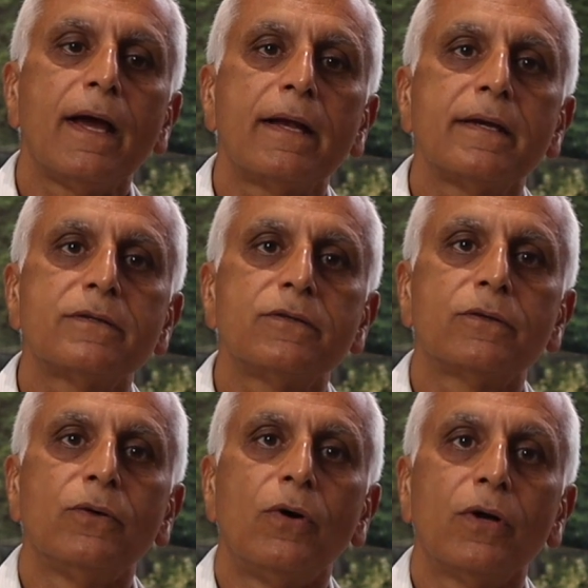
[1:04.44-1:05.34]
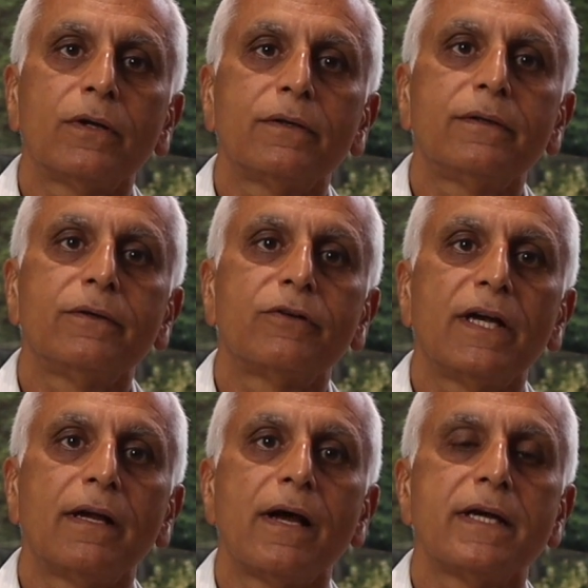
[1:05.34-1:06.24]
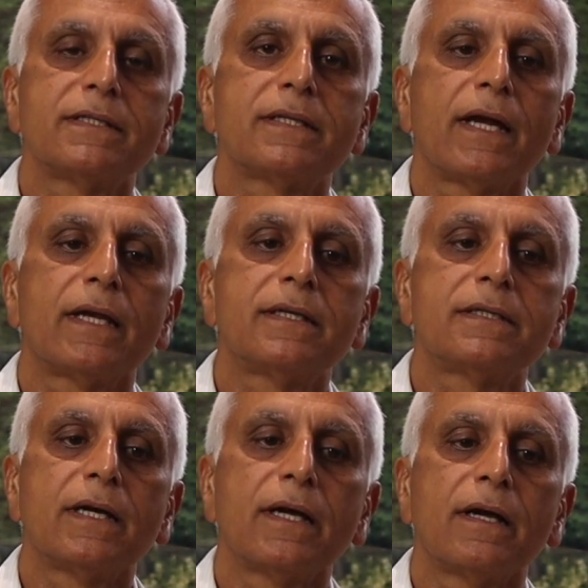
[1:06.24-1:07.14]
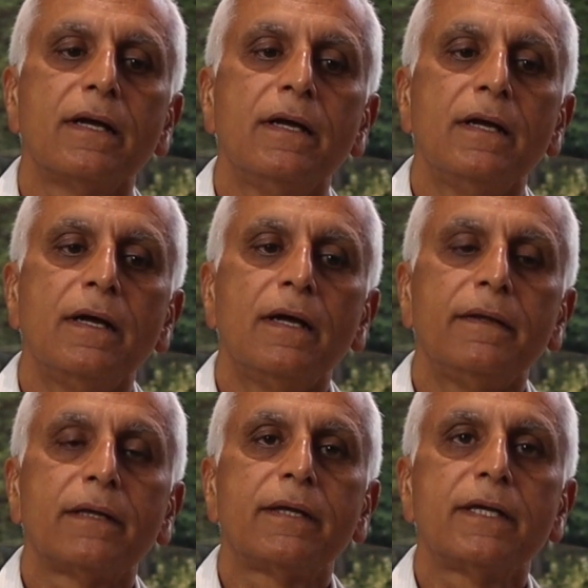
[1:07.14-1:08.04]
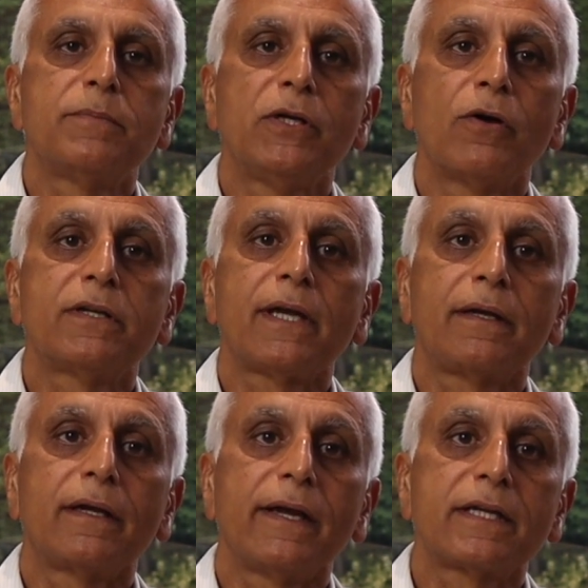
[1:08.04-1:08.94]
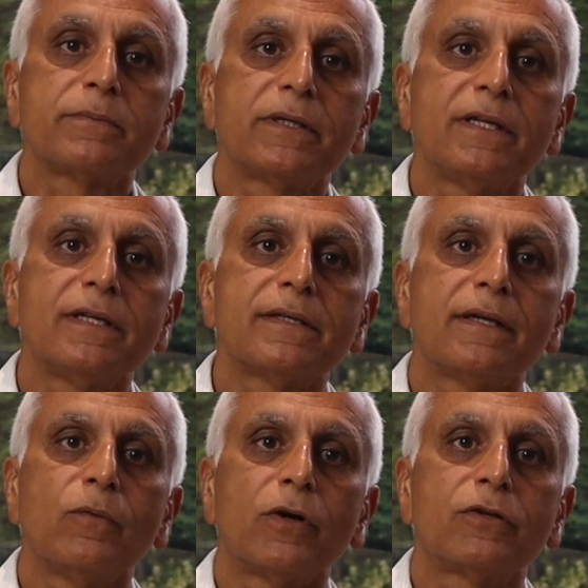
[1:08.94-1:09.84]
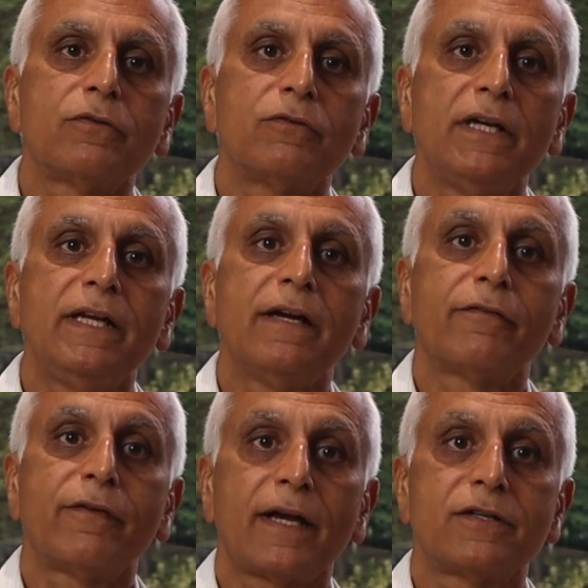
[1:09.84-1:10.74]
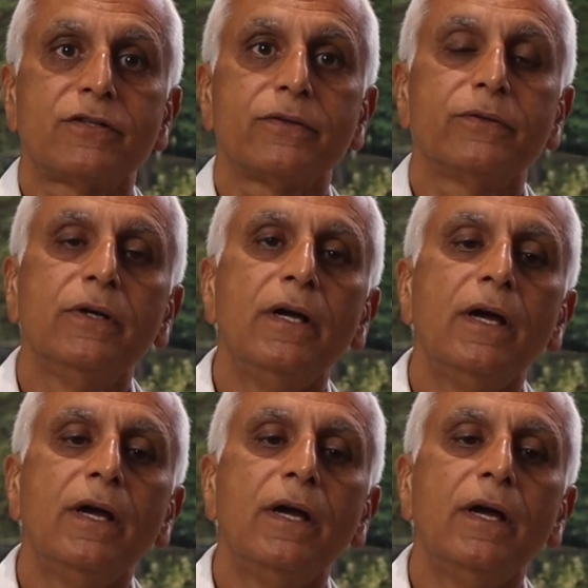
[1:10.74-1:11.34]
and as you go on, you realize that there are things beyond technical expertise, and what really affects you